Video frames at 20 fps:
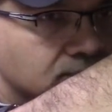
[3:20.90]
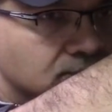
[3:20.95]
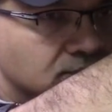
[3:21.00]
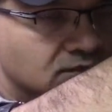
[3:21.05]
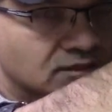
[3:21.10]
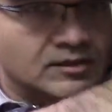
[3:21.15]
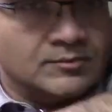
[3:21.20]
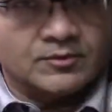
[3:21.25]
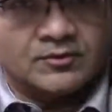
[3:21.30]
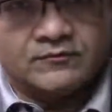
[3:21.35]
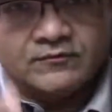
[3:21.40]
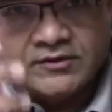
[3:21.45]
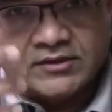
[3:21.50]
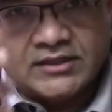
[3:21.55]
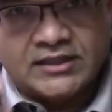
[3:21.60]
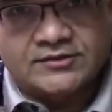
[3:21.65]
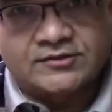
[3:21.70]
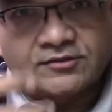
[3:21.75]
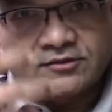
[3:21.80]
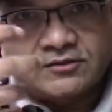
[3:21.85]
little bit of a
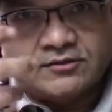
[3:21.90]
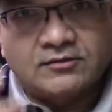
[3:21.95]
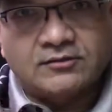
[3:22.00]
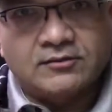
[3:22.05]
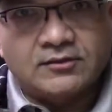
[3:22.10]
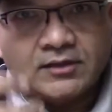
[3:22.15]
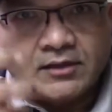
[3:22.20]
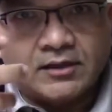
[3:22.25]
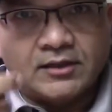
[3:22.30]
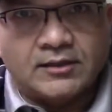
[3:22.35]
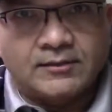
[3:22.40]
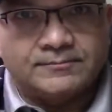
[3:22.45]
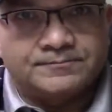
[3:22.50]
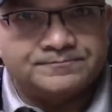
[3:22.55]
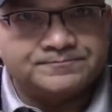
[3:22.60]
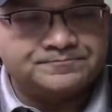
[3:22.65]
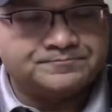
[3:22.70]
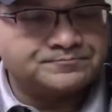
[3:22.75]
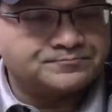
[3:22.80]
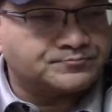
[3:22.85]
leather
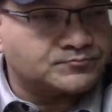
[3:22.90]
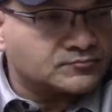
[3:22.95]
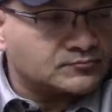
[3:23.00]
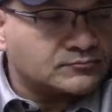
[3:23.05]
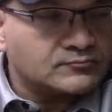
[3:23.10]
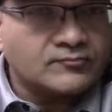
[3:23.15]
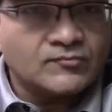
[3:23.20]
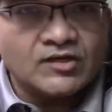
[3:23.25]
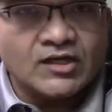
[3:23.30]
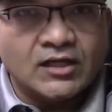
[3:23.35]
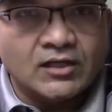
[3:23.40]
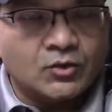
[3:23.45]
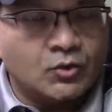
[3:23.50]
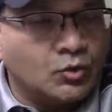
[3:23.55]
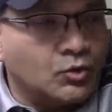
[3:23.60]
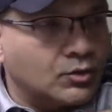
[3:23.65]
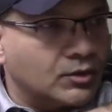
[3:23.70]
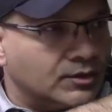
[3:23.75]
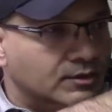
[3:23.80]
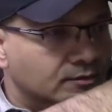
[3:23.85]

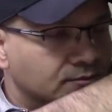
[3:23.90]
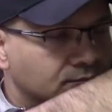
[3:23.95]
accord.